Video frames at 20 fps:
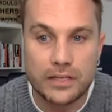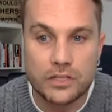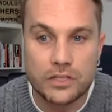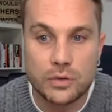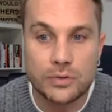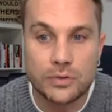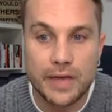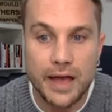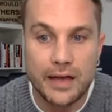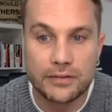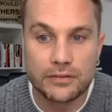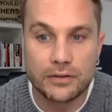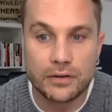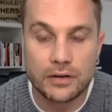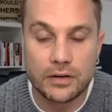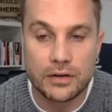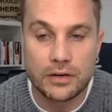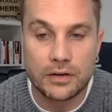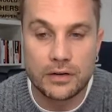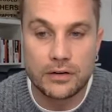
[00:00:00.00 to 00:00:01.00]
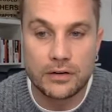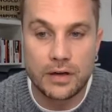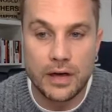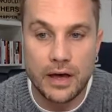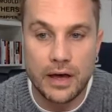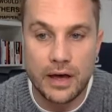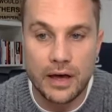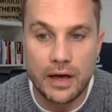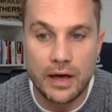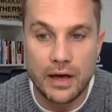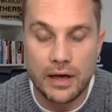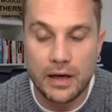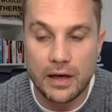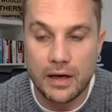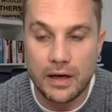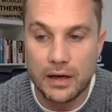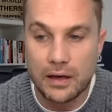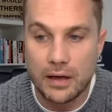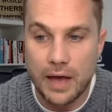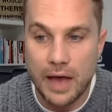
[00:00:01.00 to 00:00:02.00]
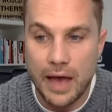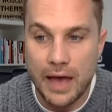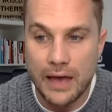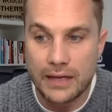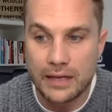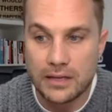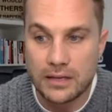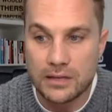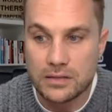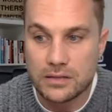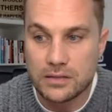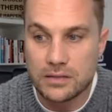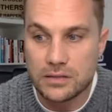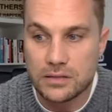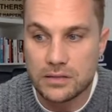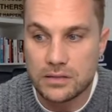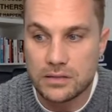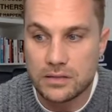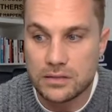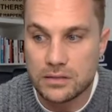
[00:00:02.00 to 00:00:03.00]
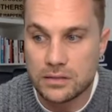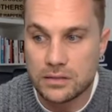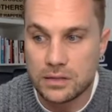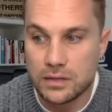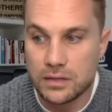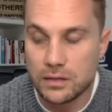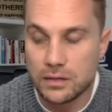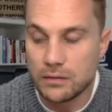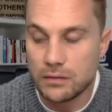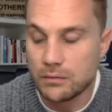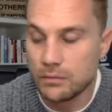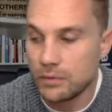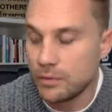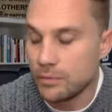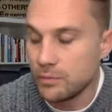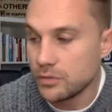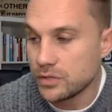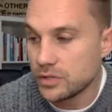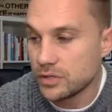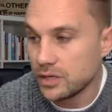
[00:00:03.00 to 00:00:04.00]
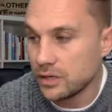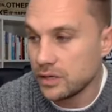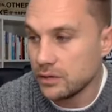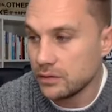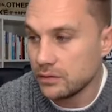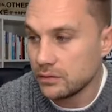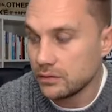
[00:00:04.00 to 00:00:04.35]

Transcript: 2008, when was it?